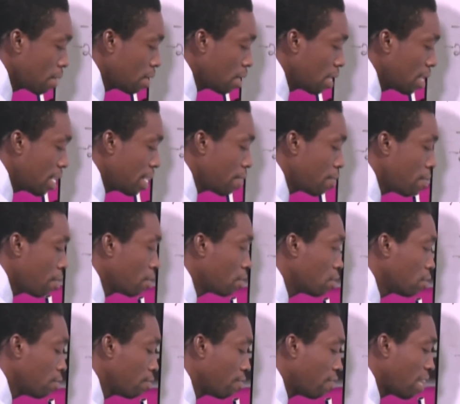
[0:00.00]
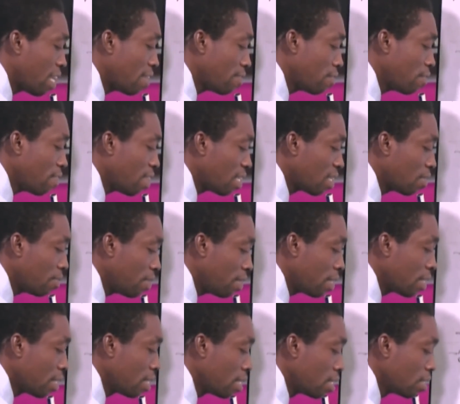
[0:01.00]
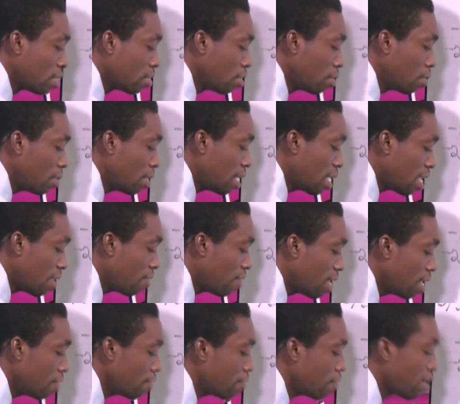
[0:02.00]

equal to 5 over 3. So then our value for